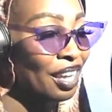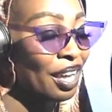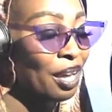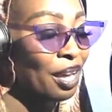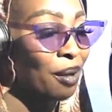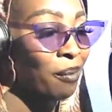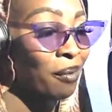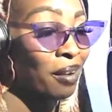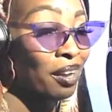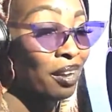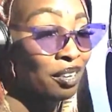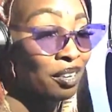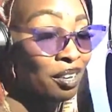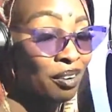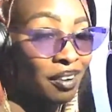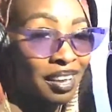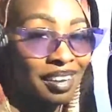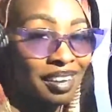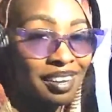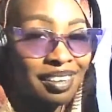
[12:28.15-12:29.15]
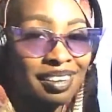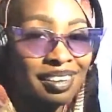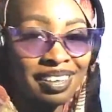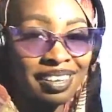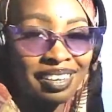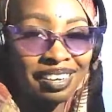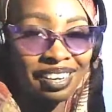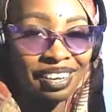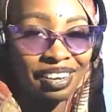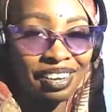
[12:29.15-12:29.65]
And while you're at it,
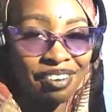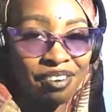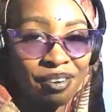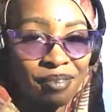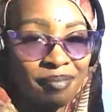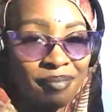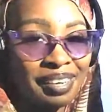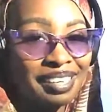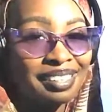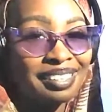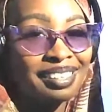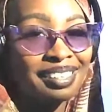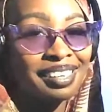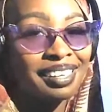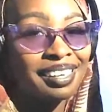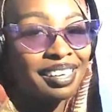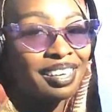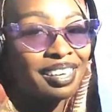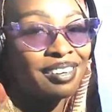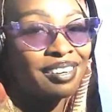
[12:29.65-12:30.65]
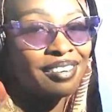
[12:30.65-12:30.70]
learn about the Leo